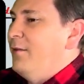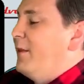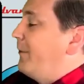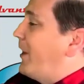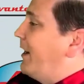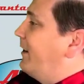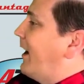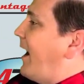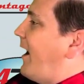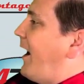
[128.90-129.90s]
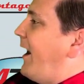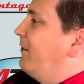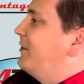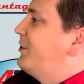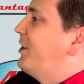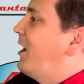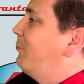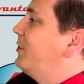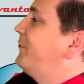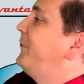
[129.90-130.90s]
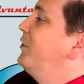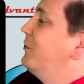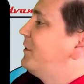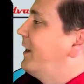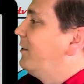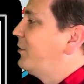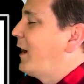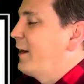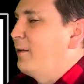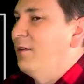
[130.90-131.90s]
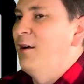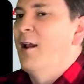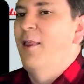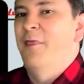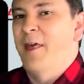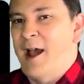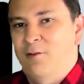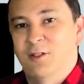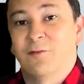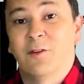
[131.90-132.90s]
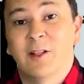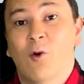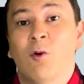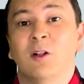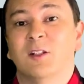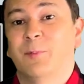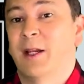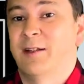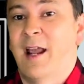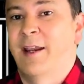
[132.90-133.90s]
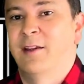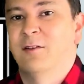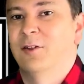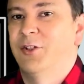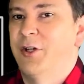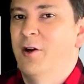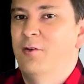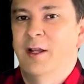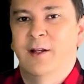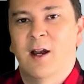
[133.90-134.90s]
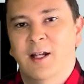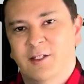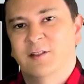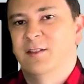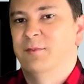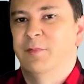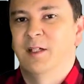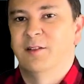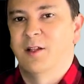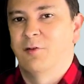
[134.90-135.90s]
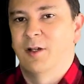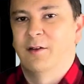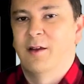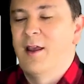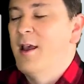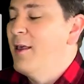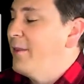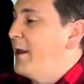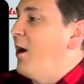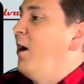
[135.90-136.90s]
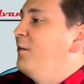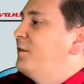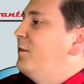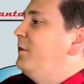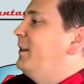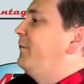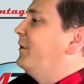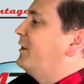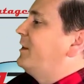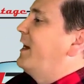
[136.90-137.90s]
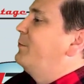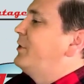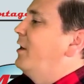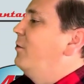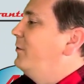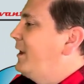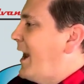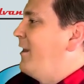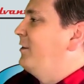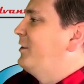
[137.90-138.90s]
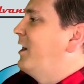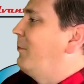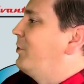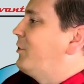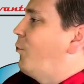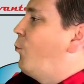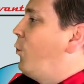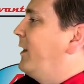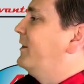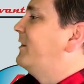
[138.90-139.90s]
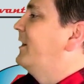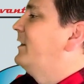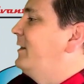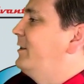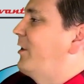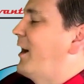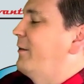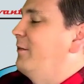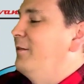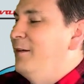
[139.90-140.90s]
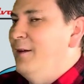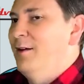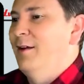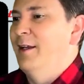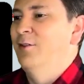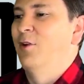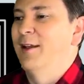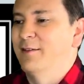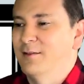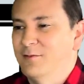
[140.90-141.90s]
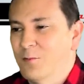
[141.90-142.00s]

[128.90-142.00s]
They made an Allis-Chalmers fuel cell tractor. That was for the Orange Spectacular show in Hutchinson, Minnesota. They also did for the same show the Allis-Chalmers 160 tractor in resin.